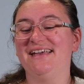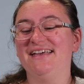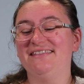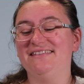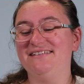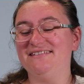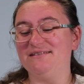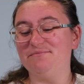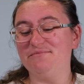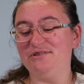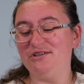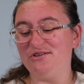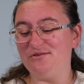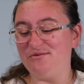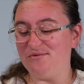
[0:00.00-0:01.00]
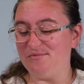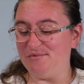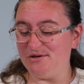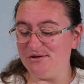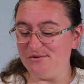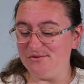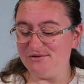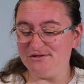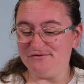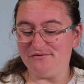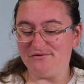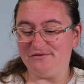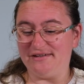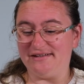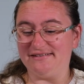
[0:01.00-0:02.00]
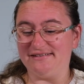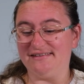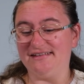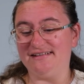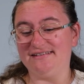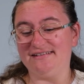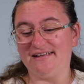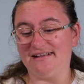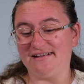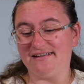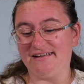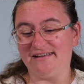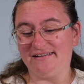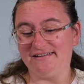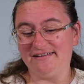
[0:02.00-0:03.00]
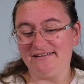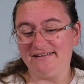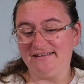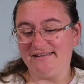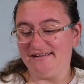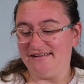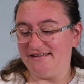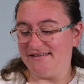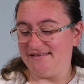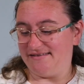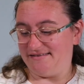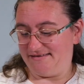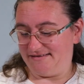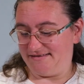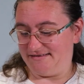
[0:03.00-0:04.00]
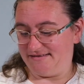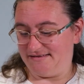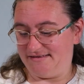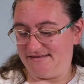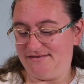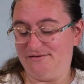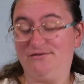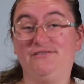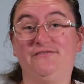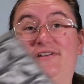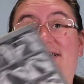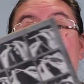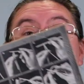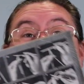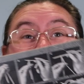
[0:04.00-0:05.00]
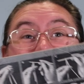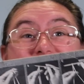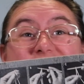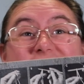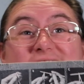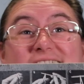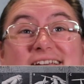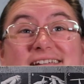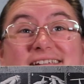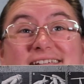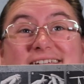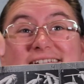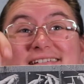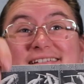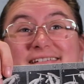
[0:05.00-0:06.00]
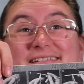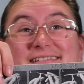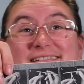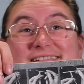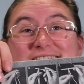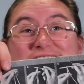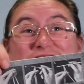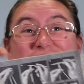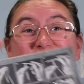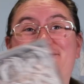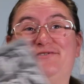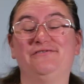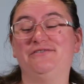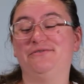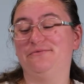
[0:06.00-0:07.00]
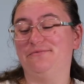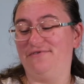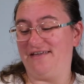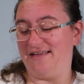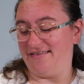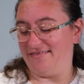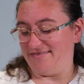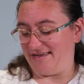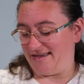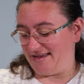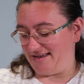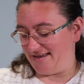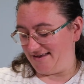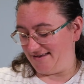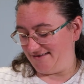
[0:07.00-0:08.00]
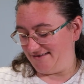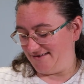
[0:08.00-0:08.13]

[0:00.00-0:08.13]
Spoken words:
There's some beautiful things. There's like a sort of a how to knit tutorial thing there.